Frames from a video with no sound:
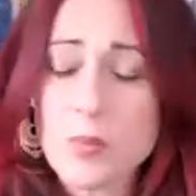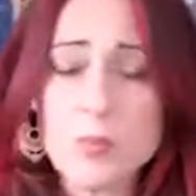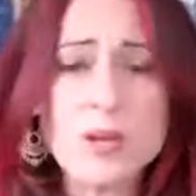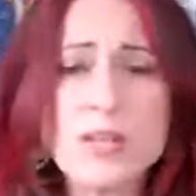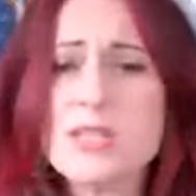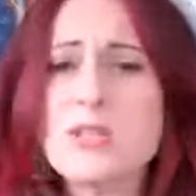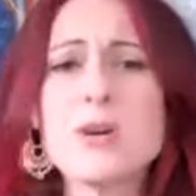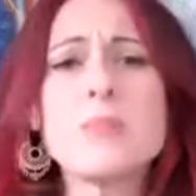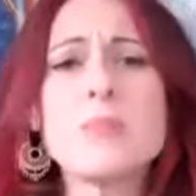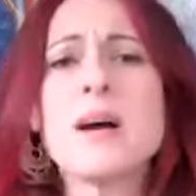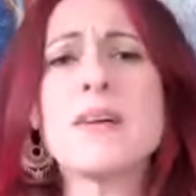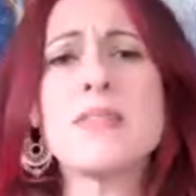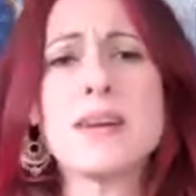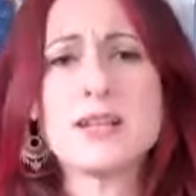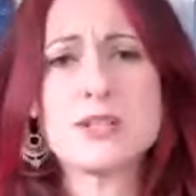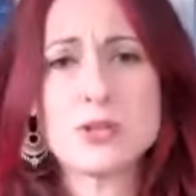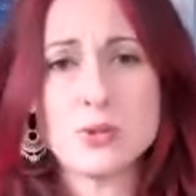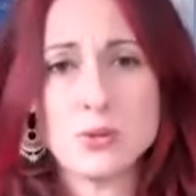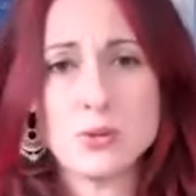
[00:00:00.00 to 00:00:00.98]
but it's not about
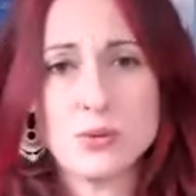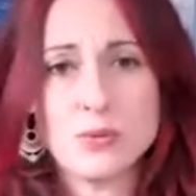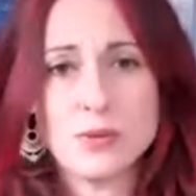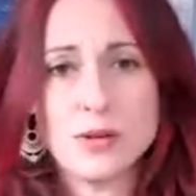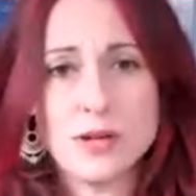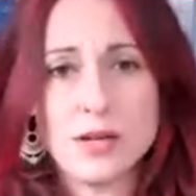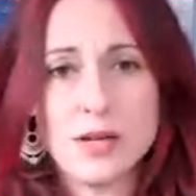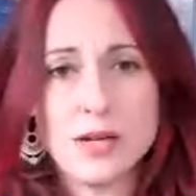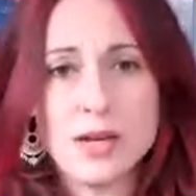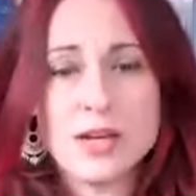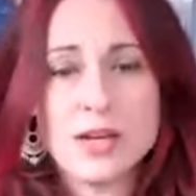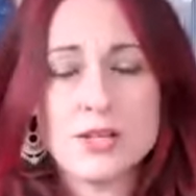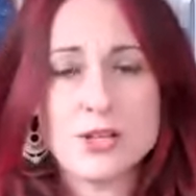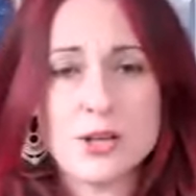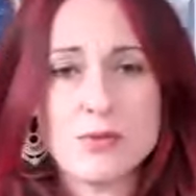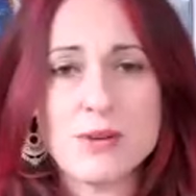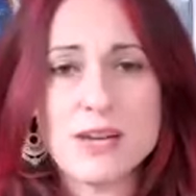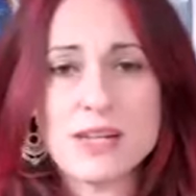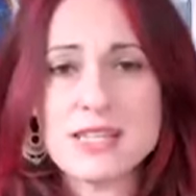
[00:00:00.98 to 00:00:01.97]
that at all
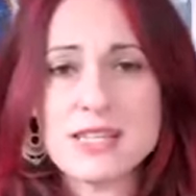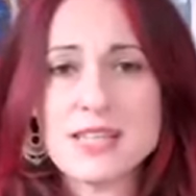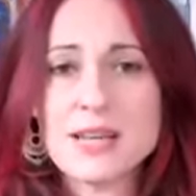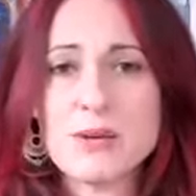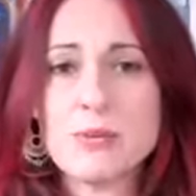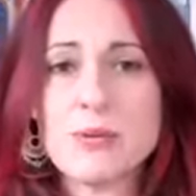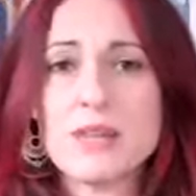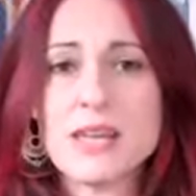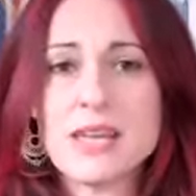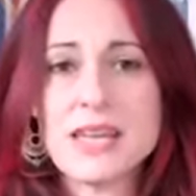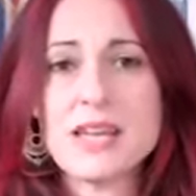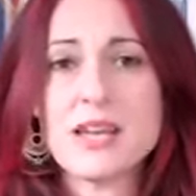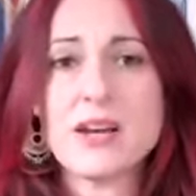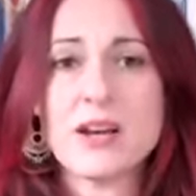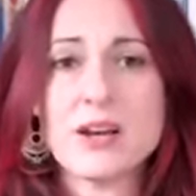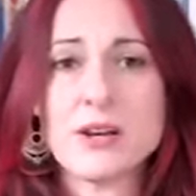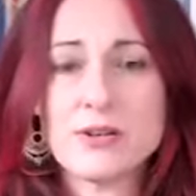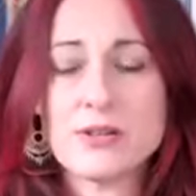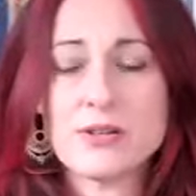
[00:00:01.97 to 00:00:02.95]
so wrestling with
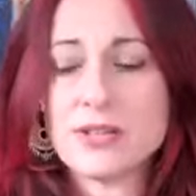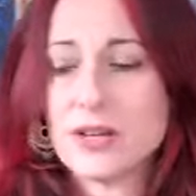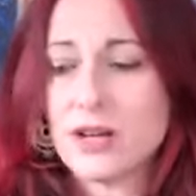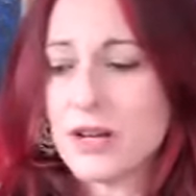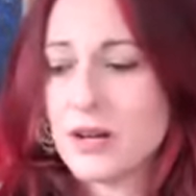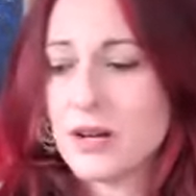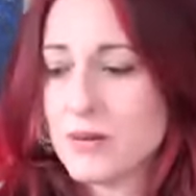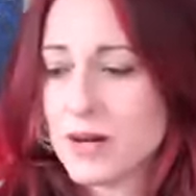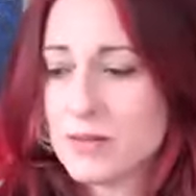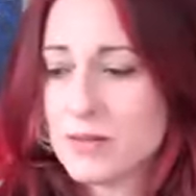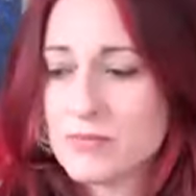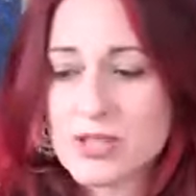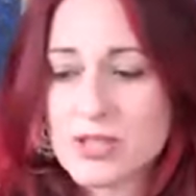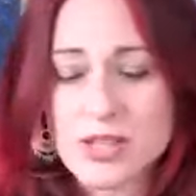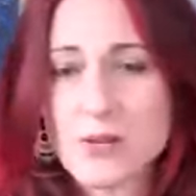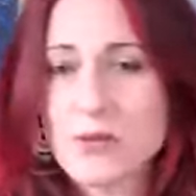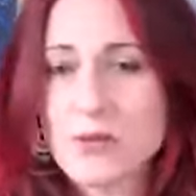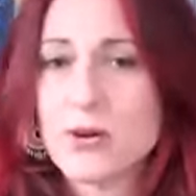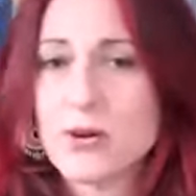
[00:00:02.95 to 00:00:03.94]
egos, I'm, I'm
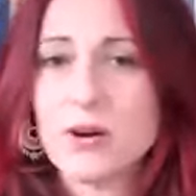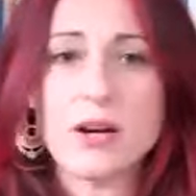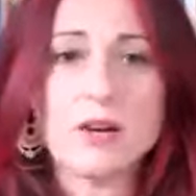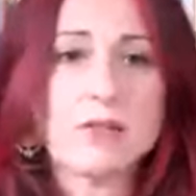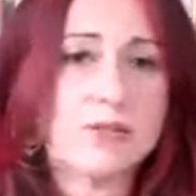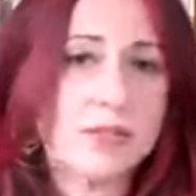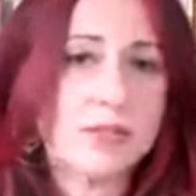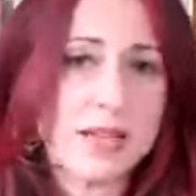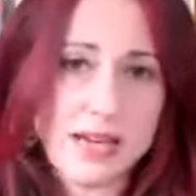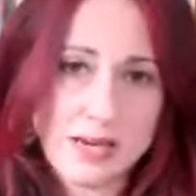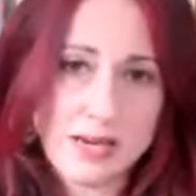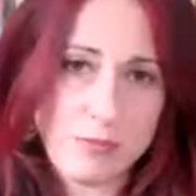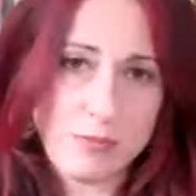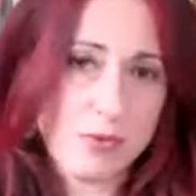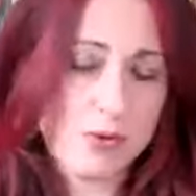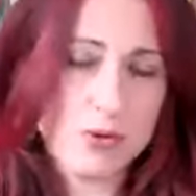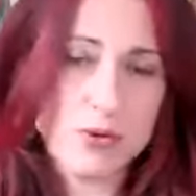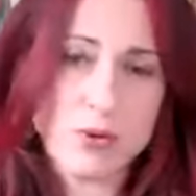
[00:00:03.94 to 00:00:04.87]
so not up for that anymore.